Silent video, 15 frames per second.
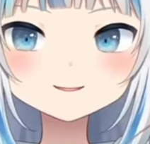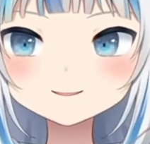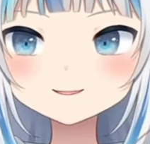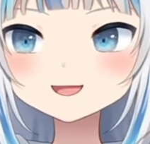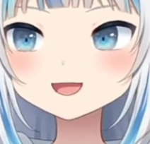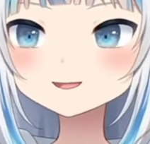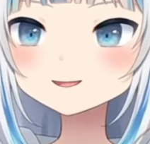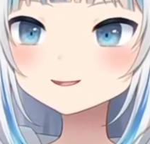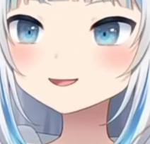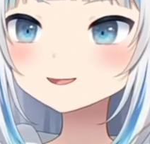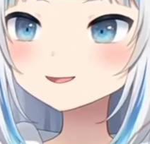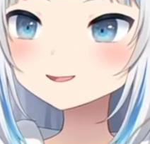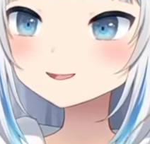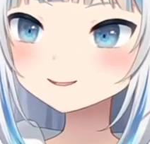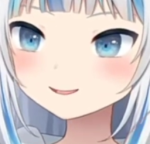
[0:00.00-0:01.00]
so upset. But
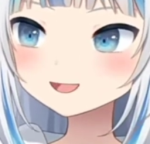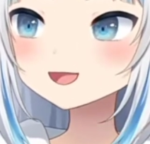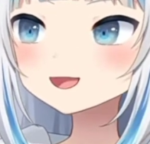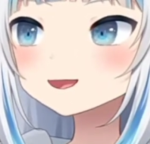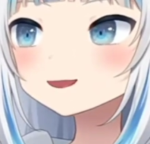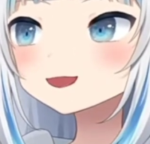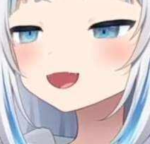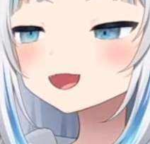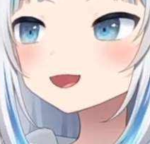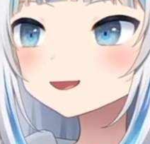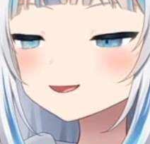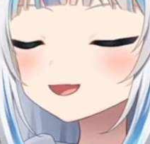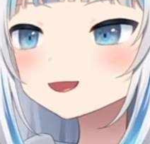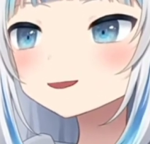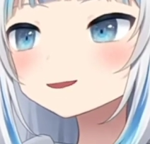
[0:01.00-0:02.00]
remember when Fauna said
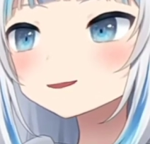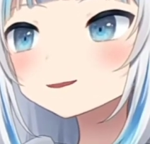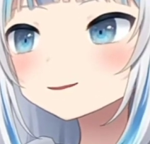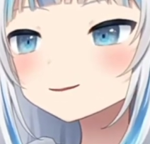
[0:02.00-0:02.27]
in her debut,